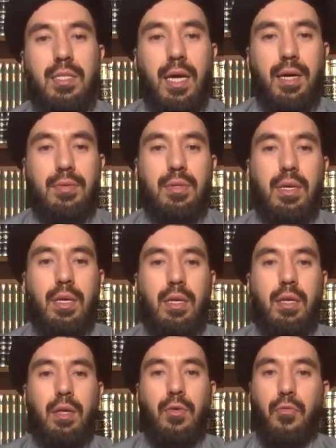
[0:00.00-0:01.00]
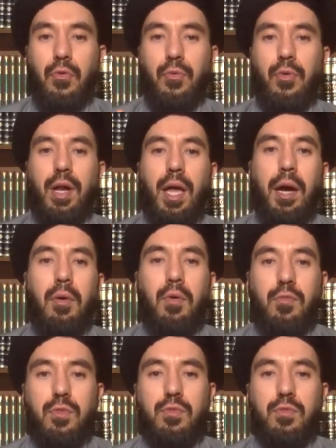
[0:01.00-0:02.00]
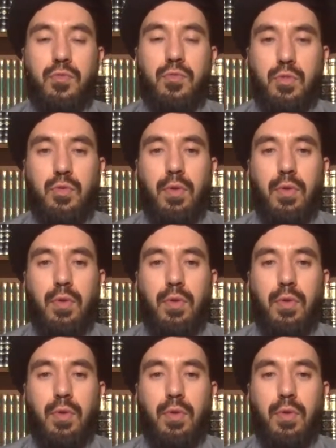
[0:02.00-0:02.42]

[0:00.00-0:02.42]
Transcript: down for 1 hour, for 2